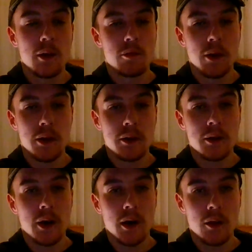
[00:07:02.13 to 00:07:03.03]
fight and
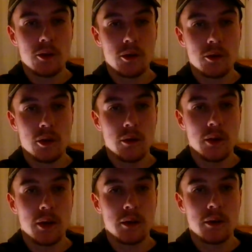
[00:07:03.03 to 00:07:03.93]
heart that she's got.
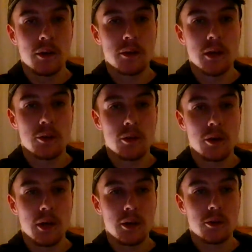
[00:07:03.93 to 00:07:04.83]
Then that's going
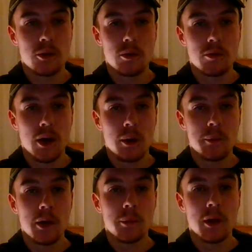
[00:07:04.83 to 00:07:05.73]
to get you so far in
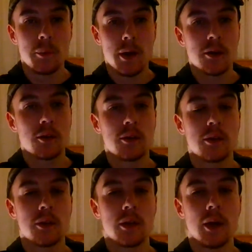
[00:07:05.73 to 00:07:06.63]
many, many matches.
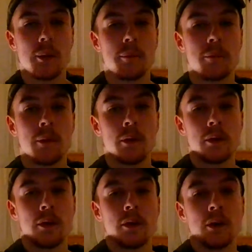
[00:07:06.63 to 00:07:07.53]

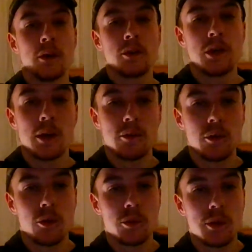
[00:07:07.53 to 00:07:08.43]
She never
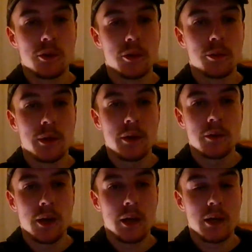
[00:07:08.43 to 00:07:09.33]
knows when she's beat.
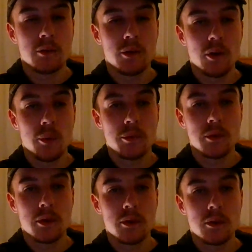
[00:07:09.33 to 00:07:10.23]
Her head never drops,
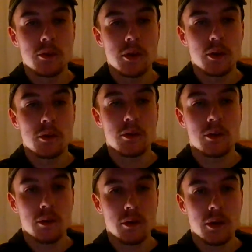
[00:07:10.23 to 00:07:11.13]
and she just
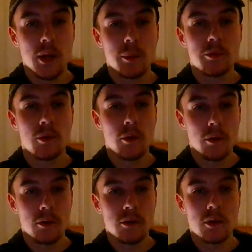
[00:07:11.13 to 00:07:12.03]
keeps
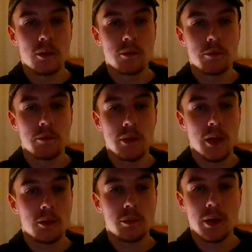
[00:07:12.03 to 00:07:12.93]
rolling. She just
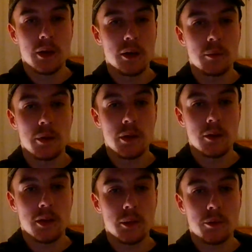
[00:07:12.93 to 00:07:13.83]
keeps playing
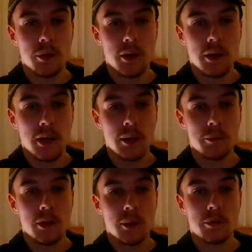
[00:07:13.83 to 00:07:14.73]
the
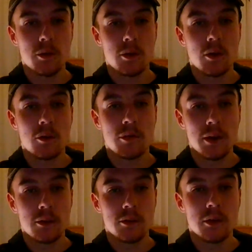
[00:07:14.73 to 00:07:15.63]
game, keeps her on the
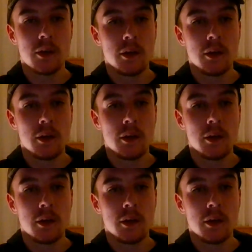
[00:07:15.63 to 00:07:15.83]
defence,